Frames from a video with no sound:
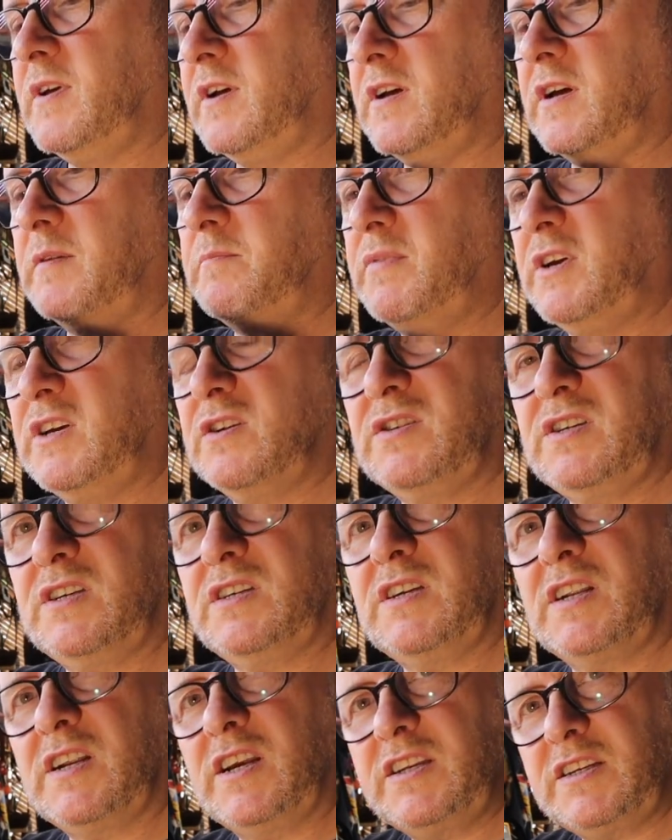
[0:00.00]
And because
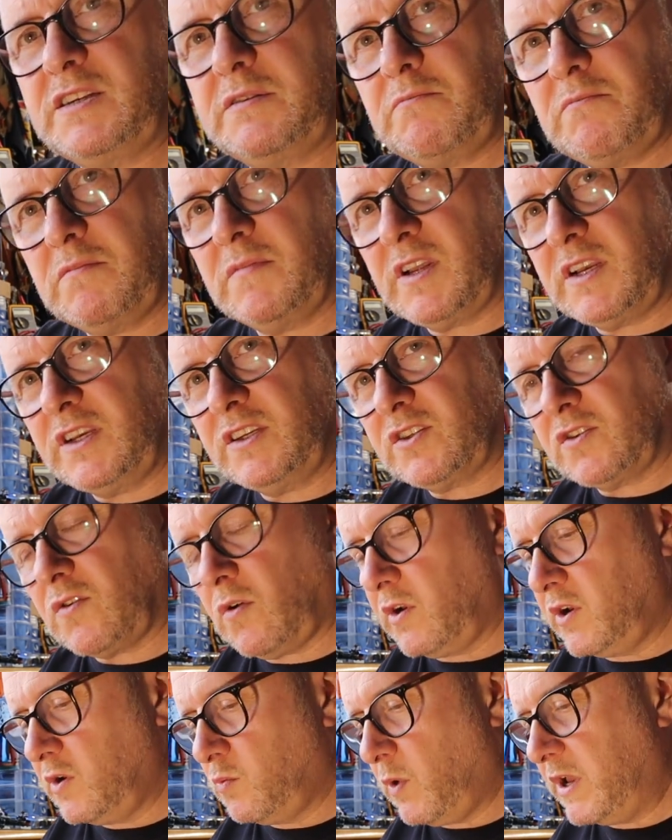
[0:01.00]
it's a nice nice
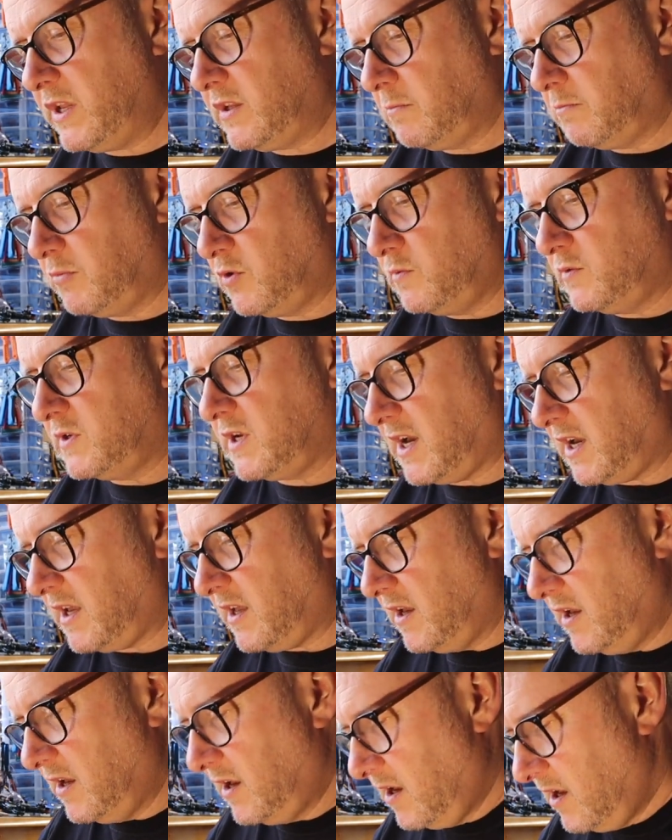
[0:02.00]
solid weight of blue tack,
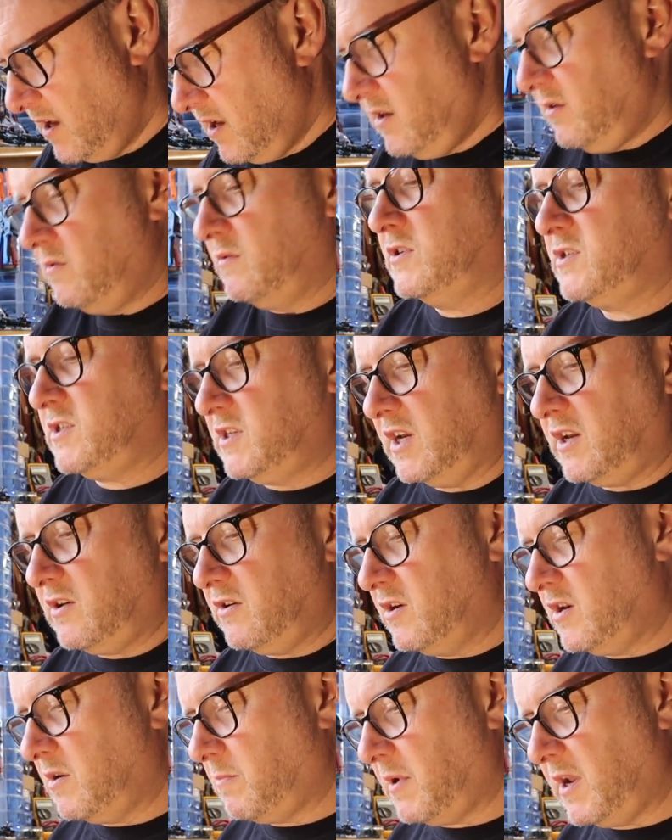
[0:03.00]
you can stick it
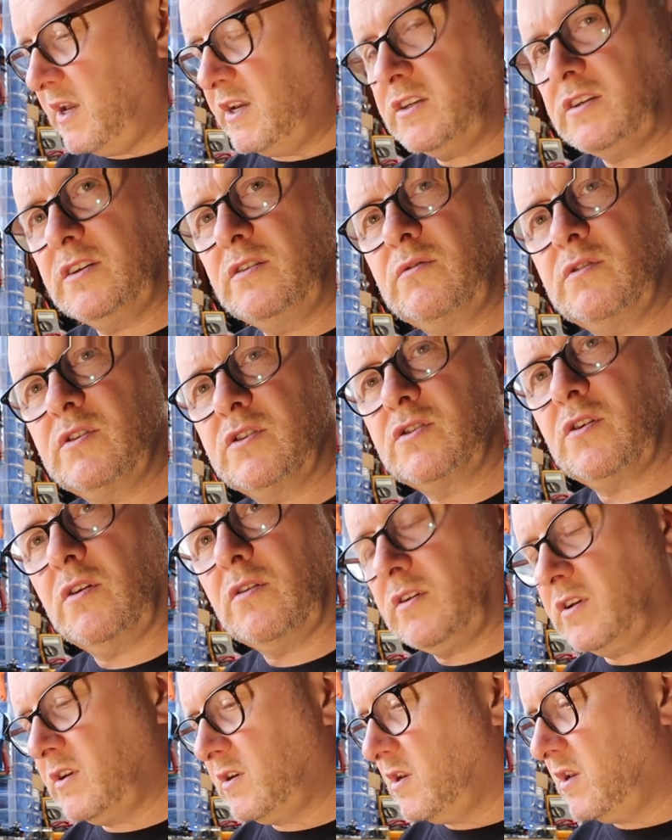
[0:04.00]
into place and you can
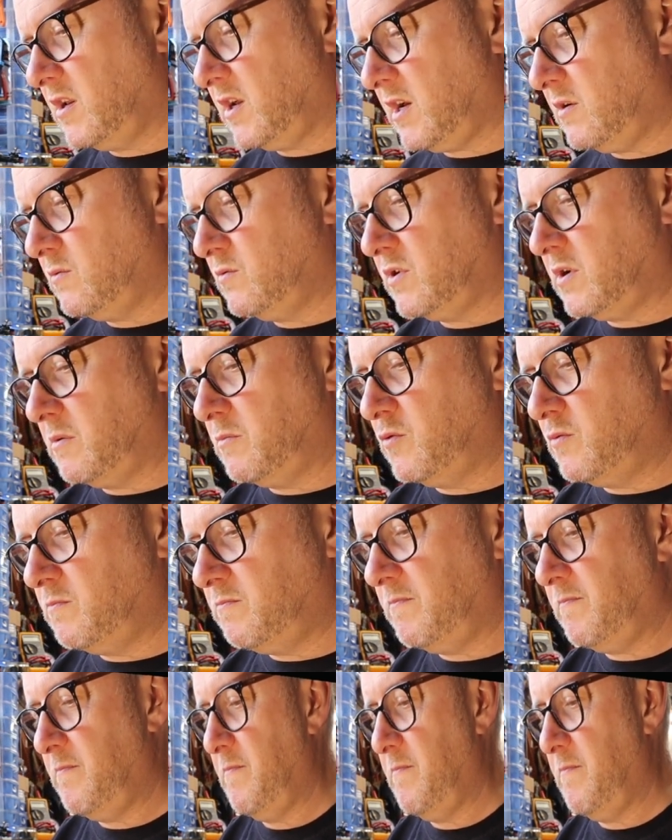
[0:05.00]
solder till the cows come home.